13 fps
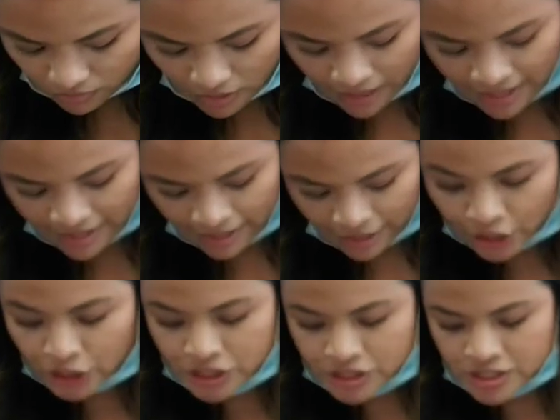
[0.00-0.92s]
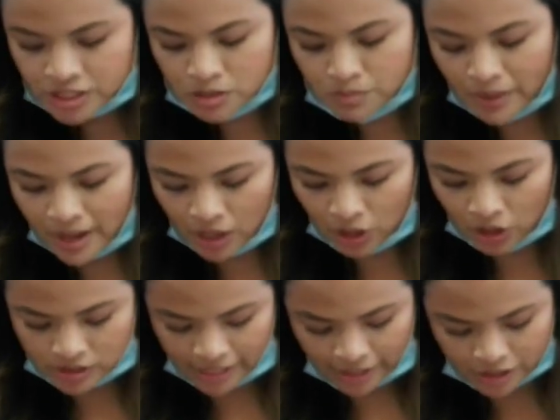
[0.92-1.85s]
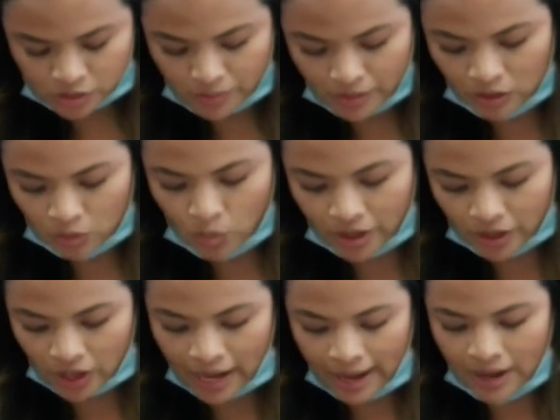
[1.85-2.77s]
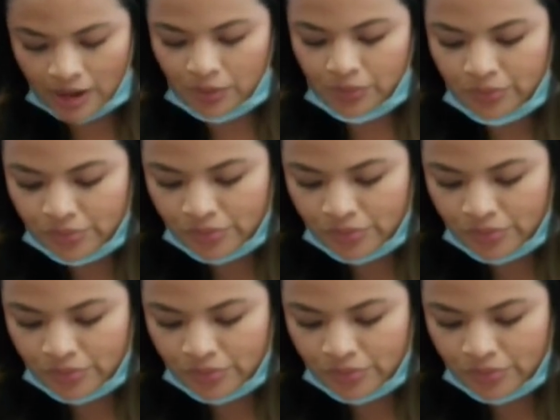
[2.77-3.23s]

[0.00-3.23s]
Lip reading: Air smelled what or how?